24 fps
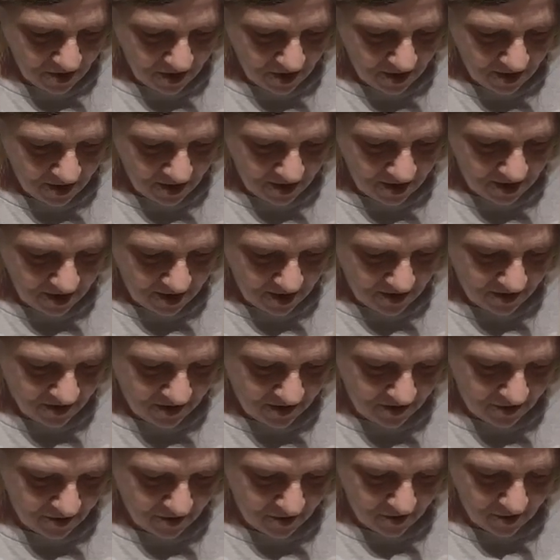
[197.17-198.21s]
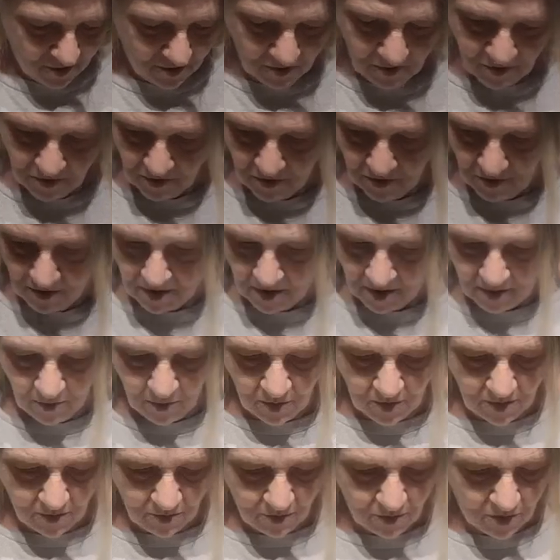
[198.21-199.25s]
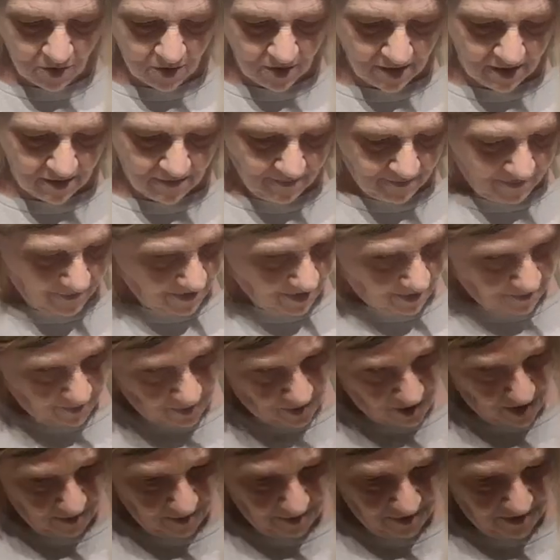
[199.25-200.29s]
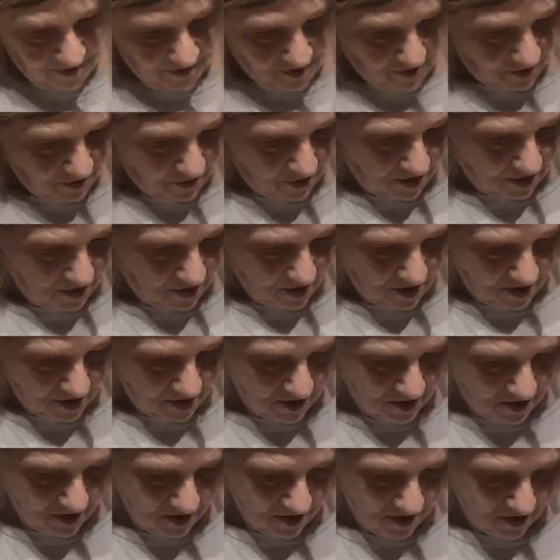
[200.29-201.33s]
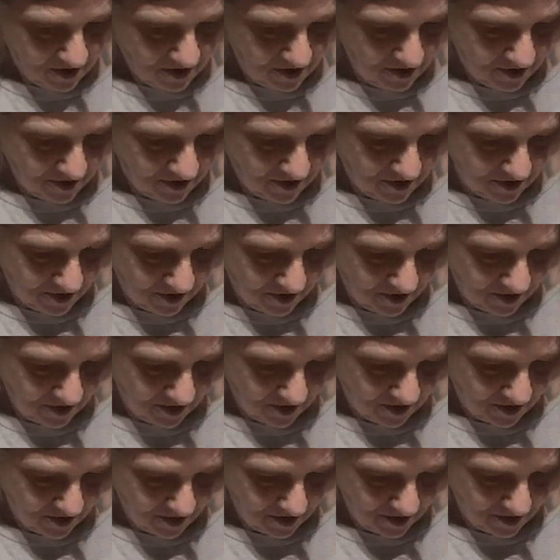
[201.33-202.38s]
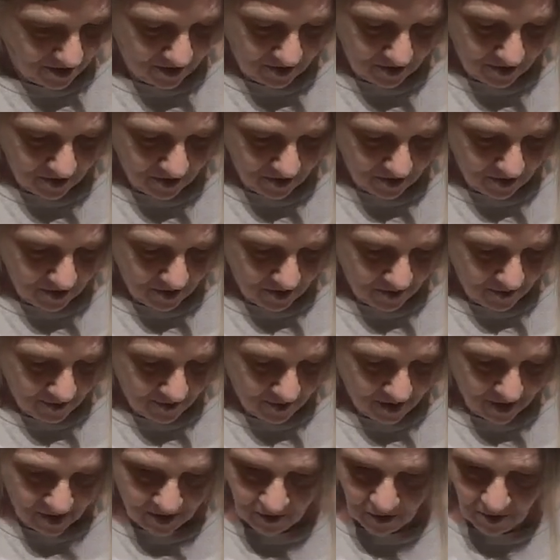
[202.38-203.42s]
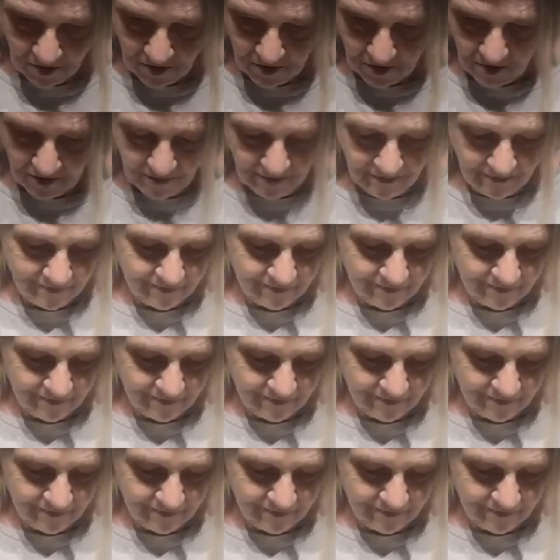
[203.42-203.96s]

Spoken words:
And this I want white. I'm probably doing this backwards.